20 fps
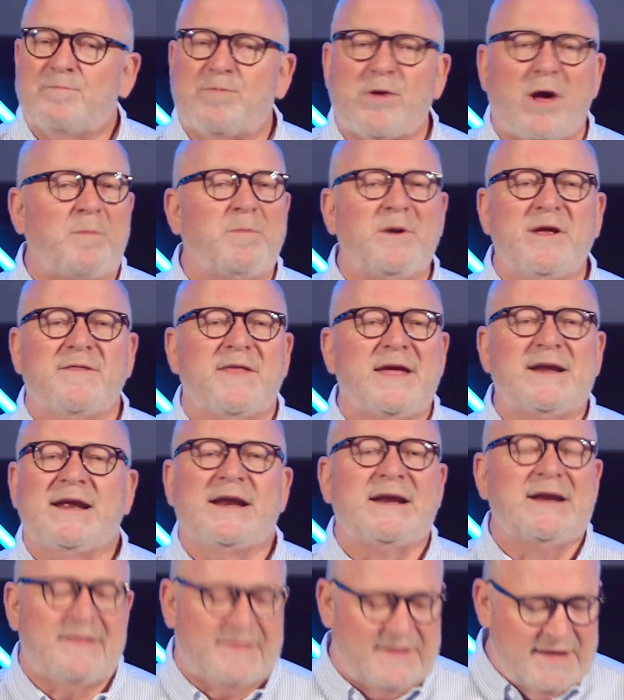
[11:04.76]
probably than
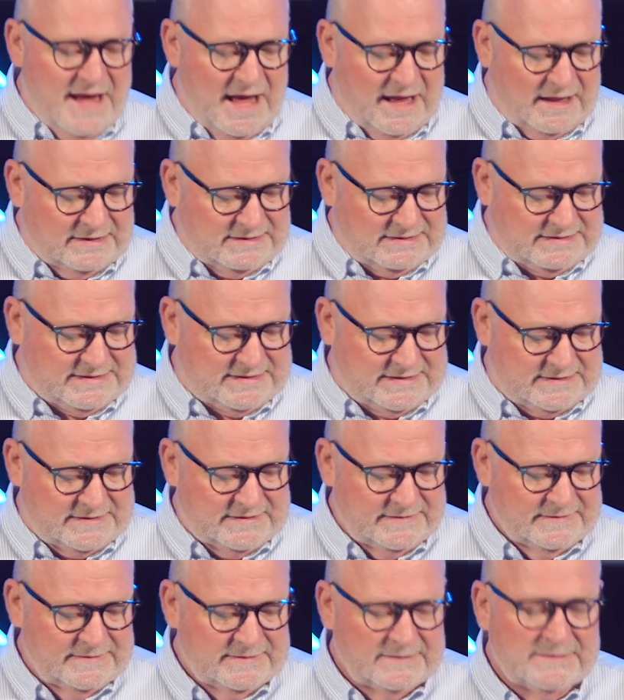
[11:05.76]
anything
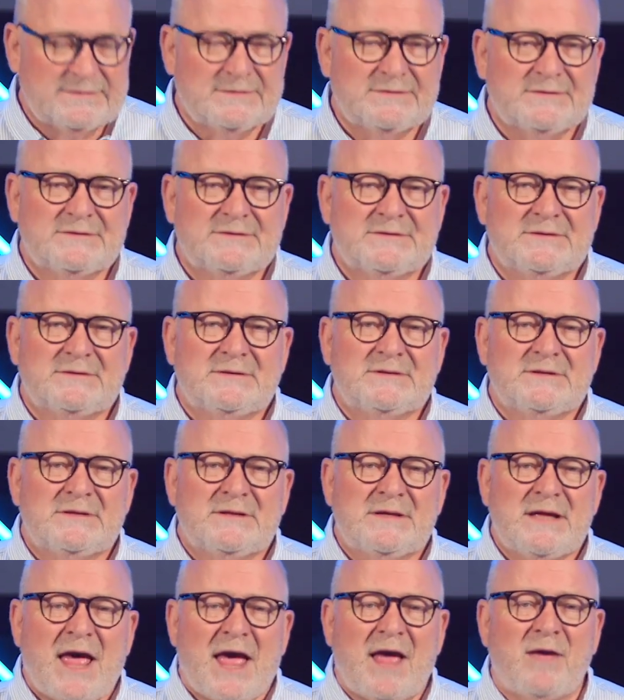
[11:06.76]
else.
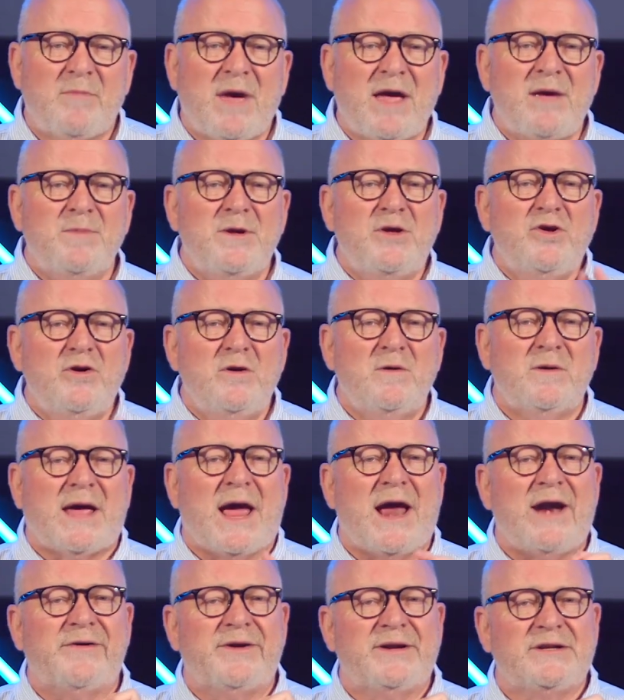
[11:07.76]
And maybe you're
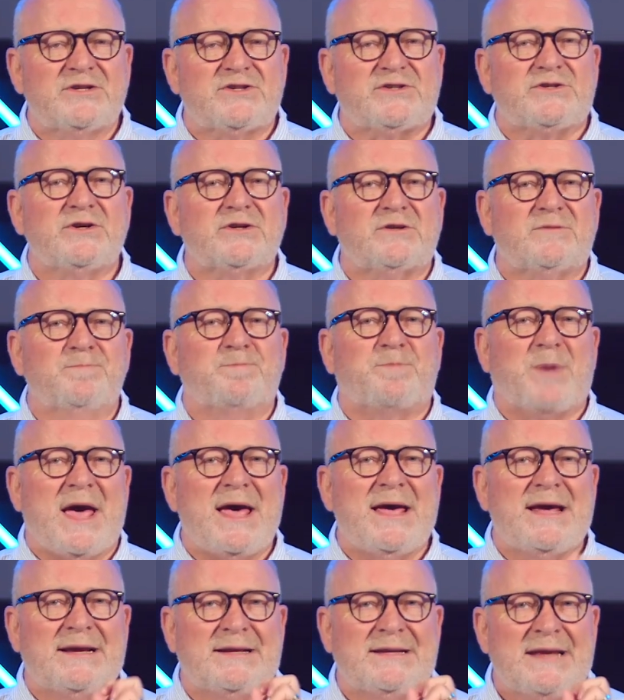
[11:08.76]
carrying certain
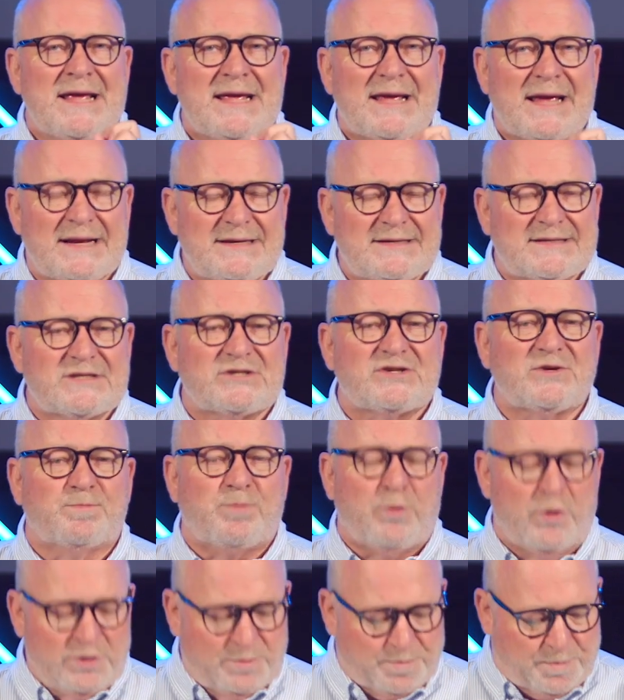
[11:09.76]
pain and
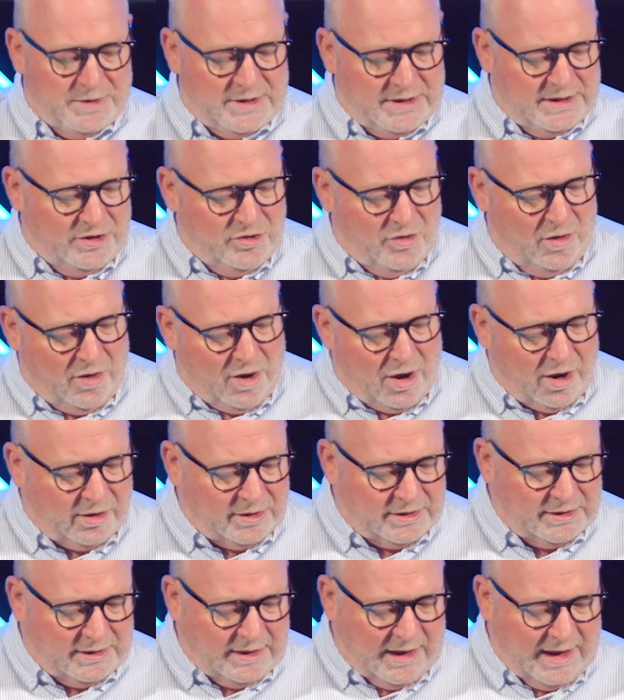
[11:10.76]
disappointment in your
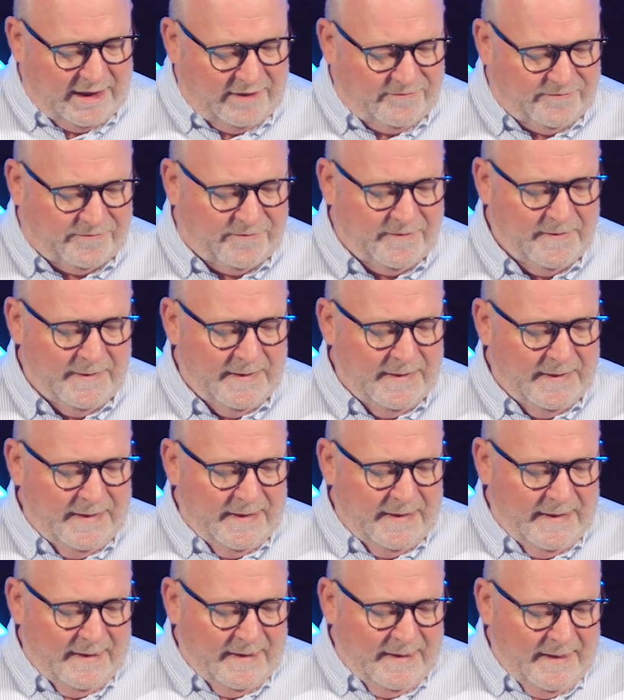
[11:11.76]
heart and life.
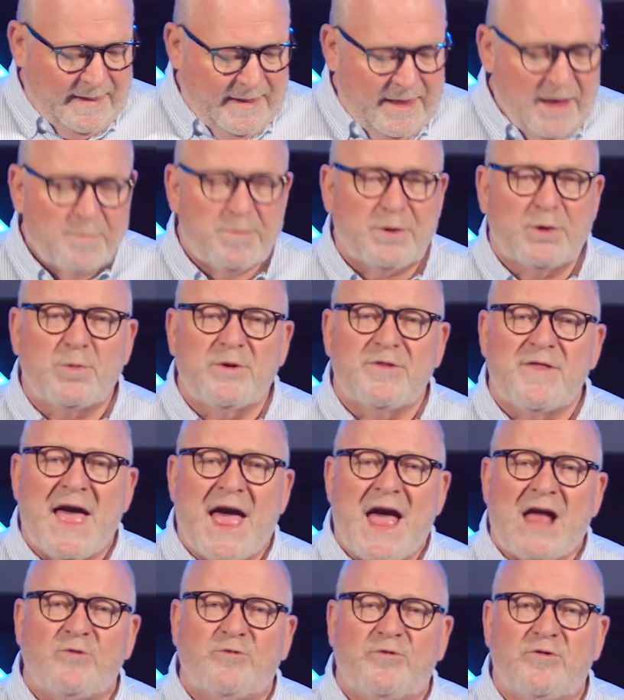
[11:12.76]
But
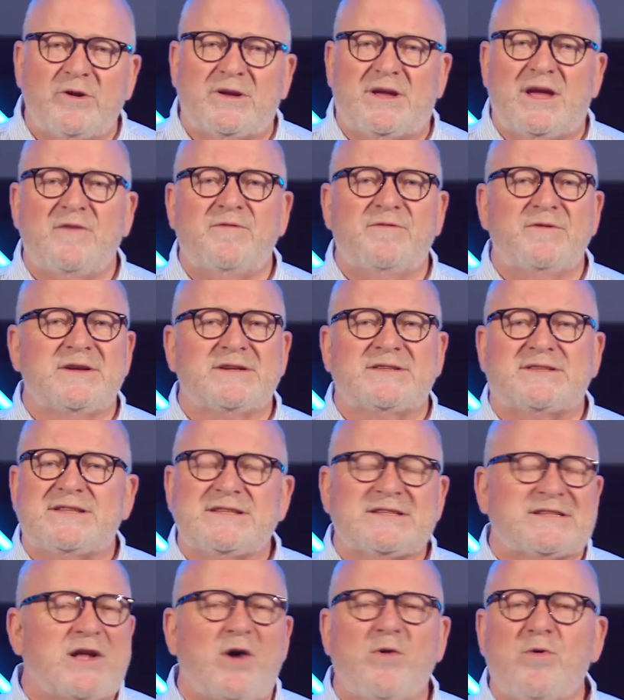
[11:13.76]
without forgiveness,
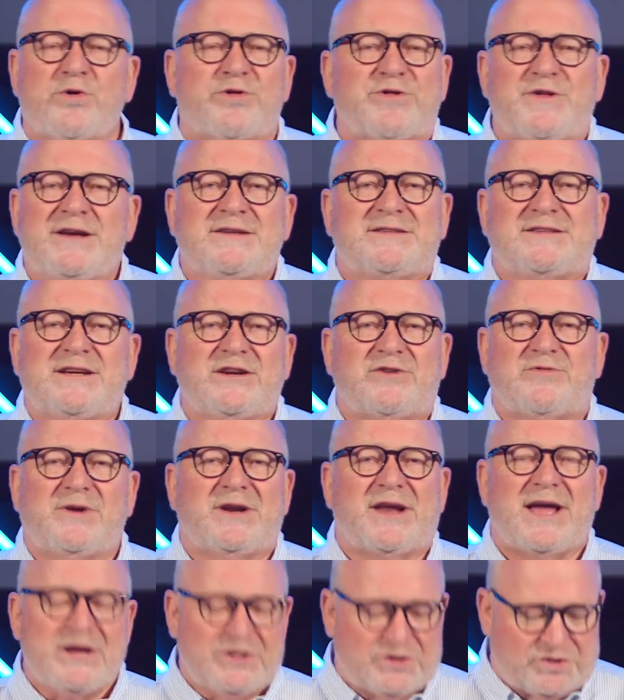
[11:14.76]
there's no authentic
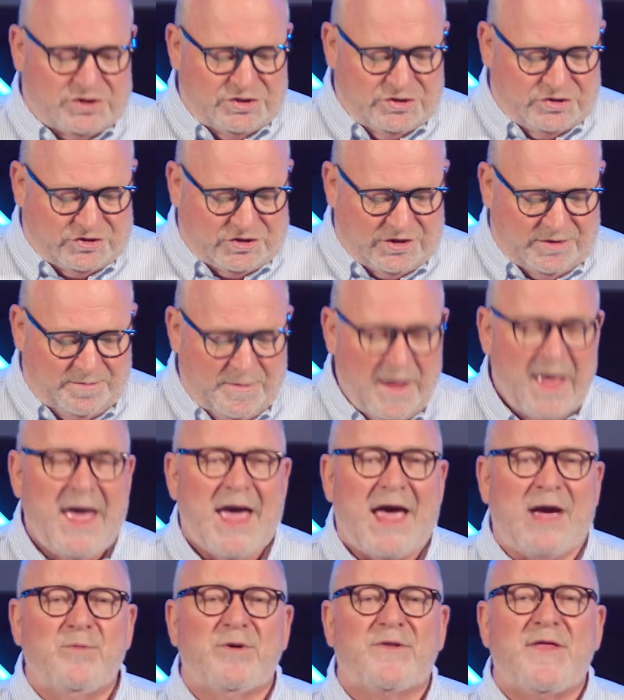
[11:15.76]
relationship.
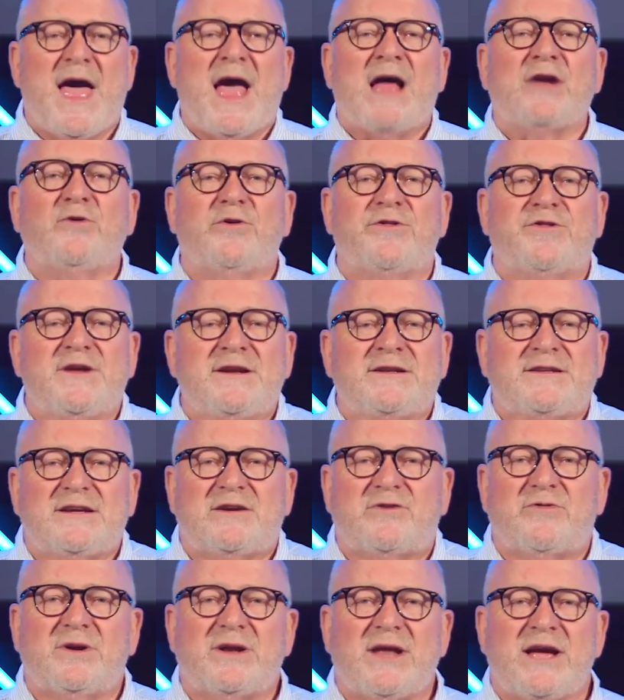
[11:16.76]
And without
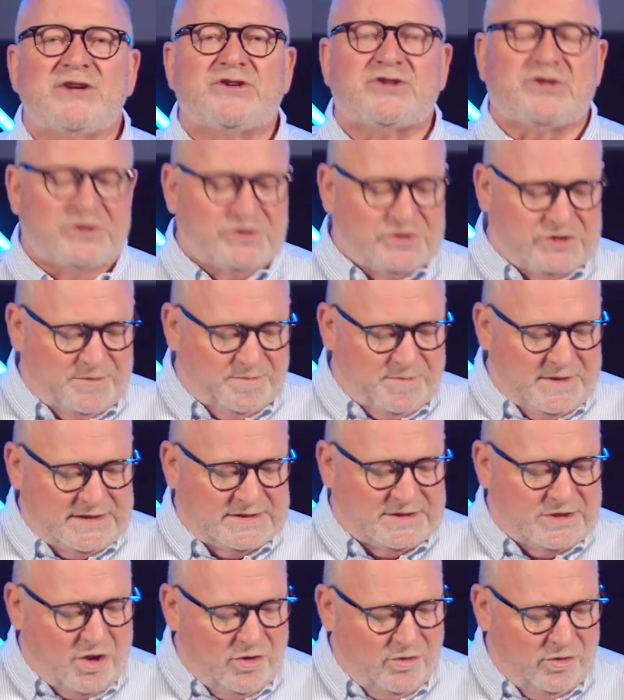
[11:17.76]
authentic relationship,
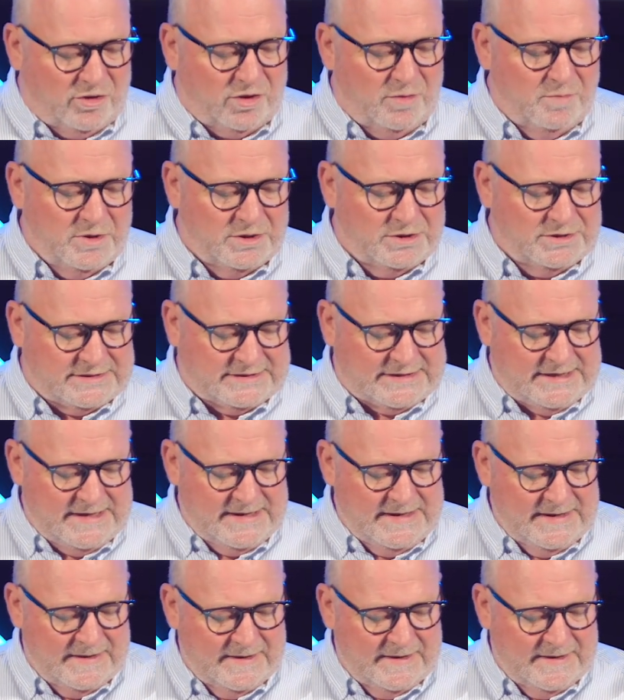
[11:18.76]
there's no community.